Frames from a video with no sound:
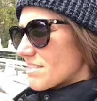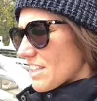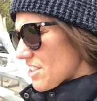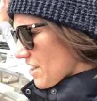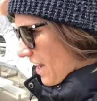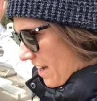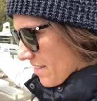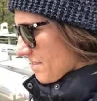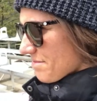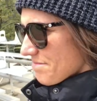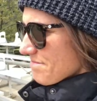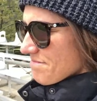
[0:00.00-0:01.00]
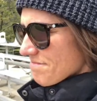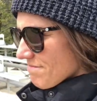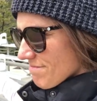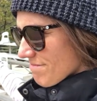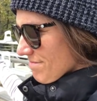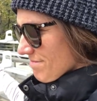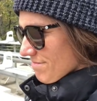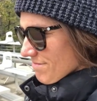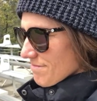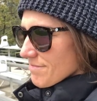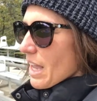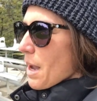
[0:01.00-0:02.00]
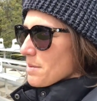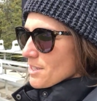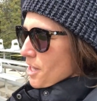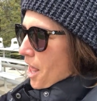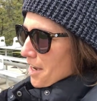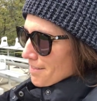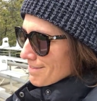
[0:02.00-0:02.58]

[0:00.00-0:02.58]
That's okay. Happens a lot.